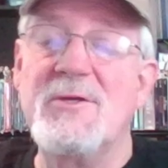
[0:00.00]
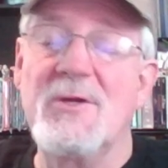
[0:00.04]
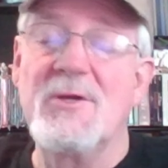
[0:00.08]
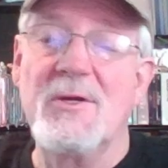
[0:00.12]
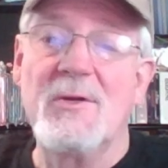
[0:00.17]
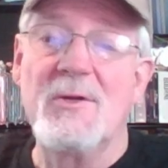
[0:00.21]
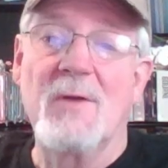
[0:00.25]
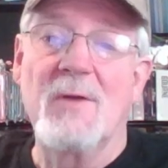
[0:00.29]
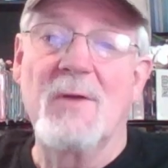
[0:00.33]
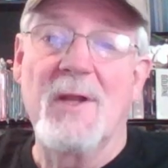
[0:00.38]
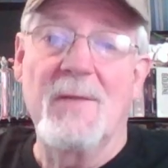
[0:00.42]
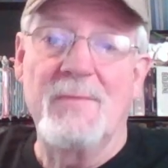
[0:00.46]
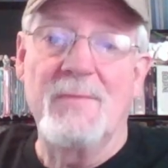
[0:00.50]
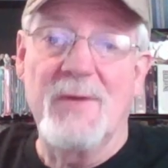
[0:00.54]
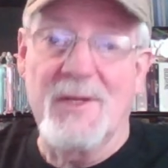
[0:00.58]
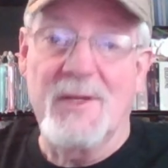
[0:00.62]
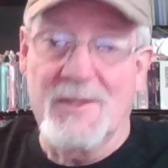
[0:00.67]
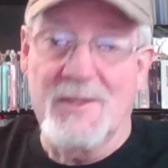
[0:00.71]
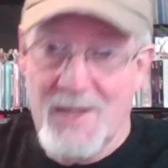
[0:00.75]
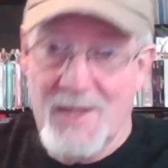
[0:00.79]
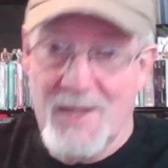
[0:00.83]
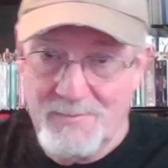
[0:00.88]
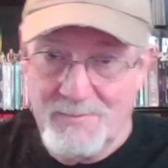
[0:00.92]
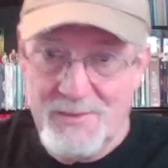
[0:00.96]
you what I
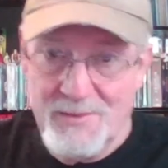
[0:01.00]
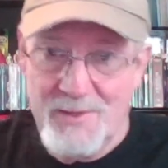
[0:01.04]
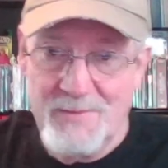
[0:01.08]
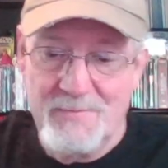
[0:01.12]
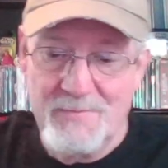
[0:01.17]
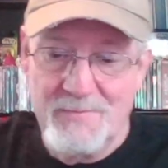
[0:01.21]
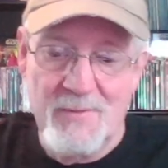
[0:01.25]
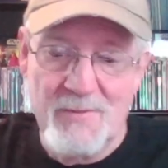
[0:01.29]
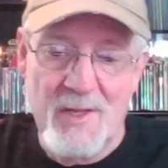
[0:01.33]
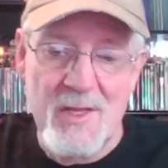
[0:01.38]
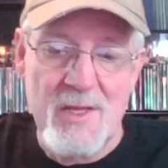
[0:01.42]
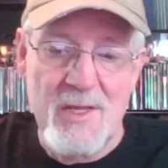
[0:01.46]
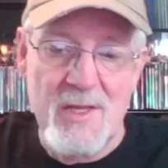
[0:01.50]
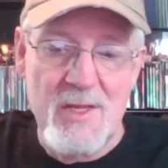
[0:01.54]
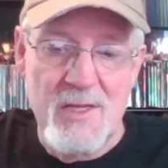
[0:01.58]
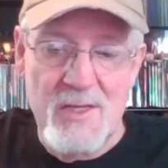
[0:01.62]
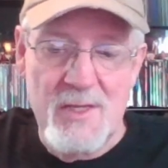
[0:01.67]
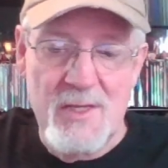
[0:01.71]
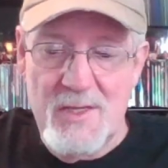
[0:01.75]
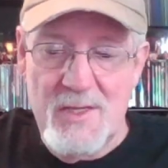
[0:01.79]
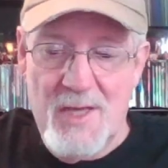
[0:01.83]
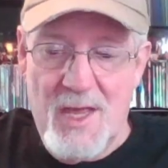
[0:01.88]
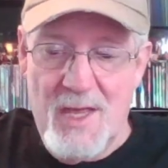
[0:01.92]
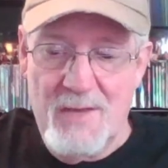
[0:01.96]
picked up.
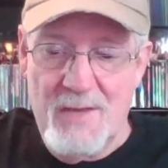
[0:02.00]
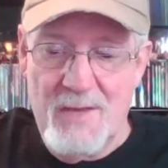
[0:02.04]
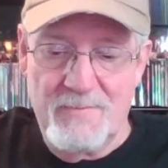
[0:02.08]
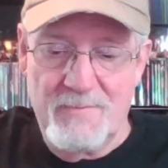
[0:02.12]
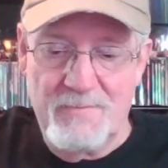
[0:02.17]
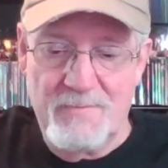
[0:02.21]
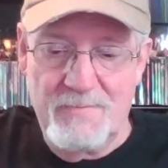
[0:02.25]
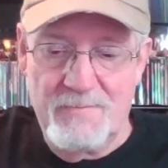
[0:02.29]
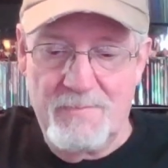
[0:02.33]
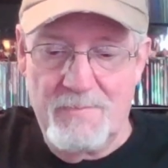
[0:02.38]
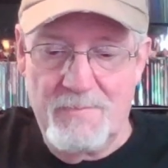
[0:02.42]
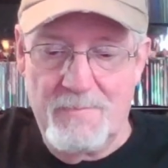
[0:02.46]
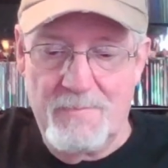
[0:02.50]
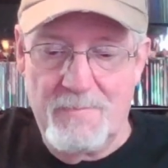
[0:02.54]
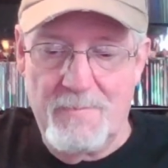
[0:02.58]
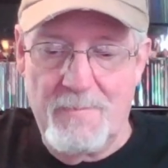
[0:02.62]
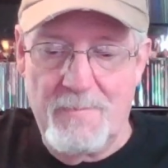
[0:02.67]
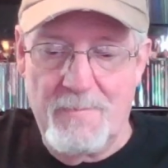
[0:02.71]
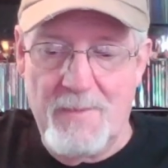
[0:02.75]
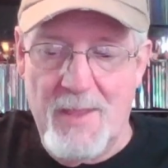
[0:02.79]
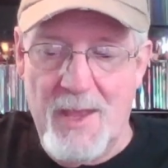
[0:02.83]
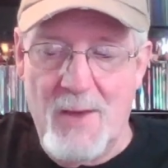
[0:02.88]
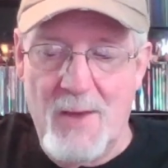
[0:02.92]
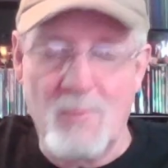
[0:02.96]
Um,
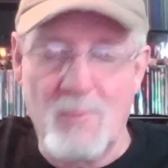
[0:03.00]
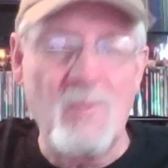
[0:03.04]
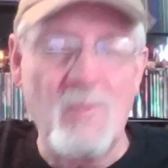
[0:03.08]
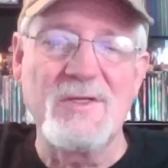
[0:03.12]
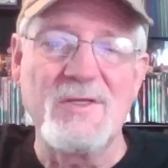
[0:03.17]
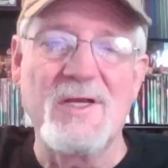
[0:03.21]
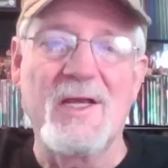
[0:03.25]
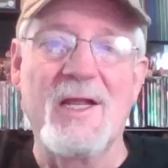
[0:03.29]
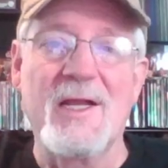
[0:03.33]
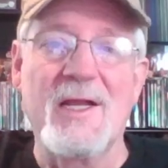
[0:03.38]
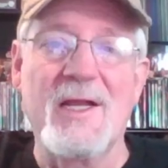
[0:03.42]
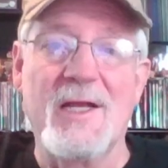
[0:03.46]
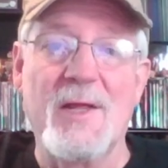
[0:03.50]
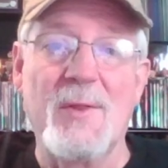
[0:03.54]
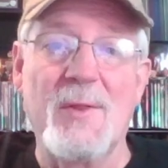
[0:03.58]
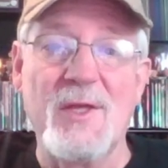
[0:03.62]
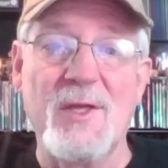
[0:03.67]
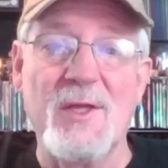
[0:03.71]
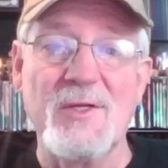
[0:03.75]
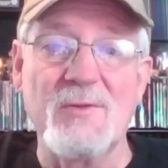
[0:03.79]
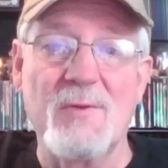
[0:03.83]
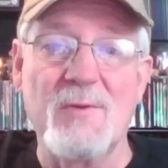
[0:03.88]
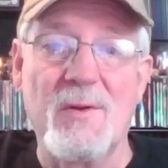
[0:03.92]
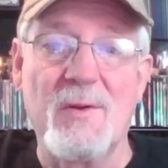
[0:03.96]
I wasn't going to get
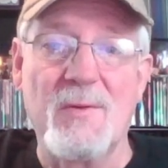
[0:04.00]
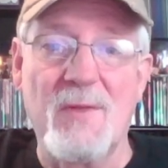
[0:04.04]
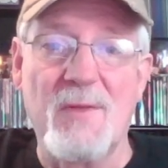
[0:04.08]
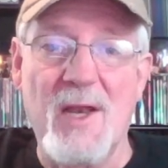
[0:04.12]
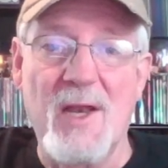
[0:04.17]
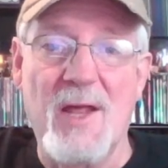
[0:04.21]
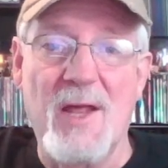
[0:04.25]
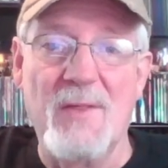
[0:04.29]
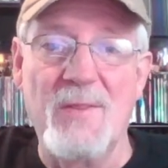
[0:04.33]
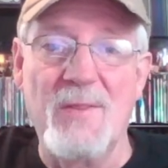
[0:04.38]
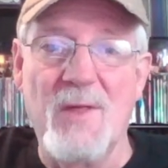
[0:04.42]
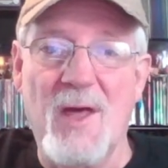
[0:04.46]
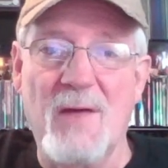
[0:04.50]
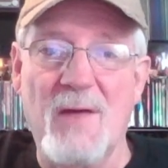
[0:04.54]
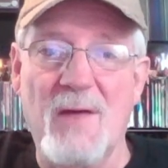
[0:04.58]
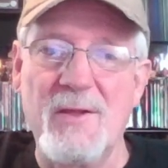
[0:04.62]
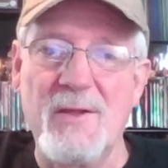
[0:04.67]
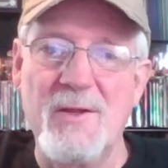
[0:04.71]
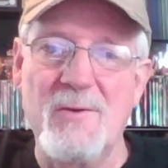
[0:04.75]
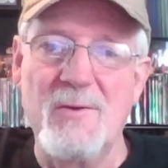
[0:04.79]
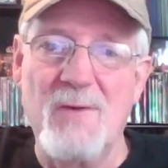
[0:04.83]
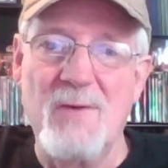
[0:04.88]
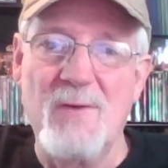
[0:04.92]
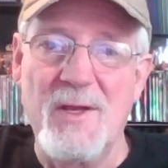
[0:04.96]
this one. Then I thought, you
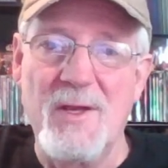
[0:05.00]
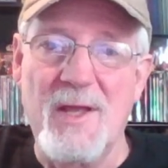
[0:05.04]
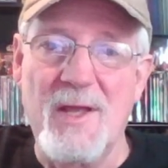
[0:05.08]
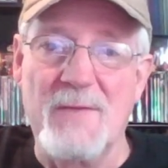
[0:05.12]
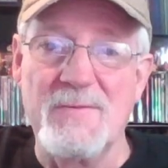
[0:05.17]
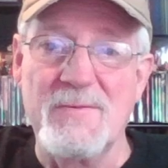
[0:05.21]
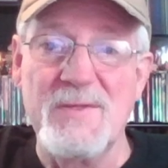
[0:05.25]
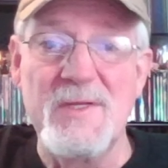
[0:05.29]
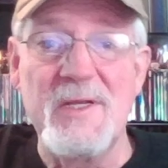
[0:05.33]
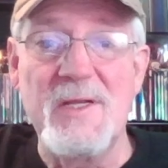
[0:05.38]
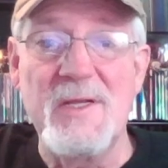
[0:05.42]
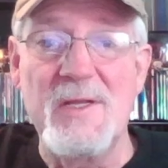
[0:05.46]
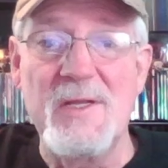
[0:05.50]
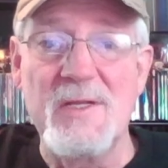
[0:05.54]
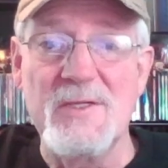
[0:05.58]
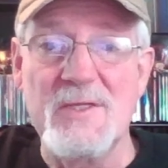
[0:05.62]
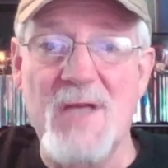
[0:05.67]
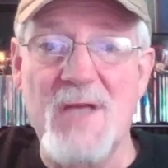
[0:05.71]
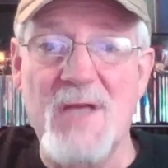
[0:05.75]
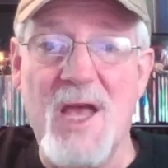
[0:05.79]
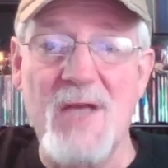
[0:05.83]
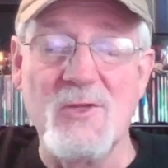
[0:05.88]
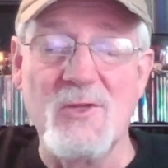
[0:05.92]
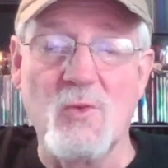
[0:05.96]
know what? I've seen this
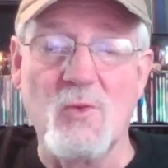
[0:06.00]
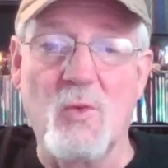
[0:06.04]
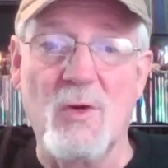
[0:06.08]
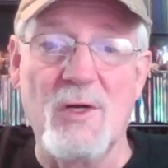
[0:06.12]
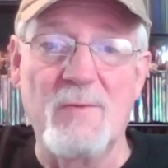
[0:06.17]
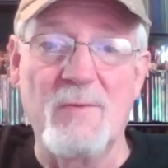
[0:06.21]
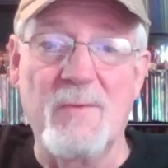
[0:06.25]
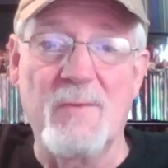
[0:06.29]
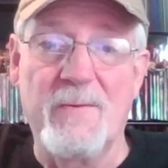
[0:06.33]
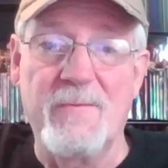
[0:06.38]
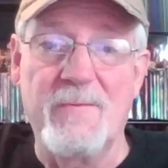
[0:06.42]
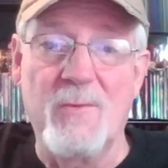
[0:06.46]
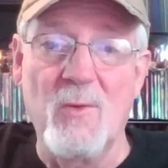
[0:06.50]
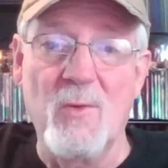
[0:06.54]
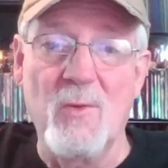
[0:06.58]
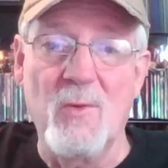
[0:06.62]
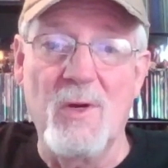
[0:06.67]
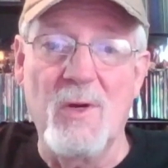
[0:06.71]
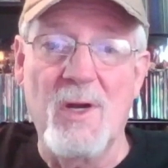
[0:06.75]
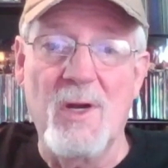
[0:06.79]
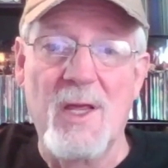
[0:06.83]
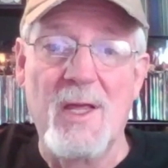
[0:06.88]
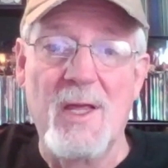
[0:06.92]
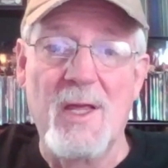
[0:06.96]
guy's work before.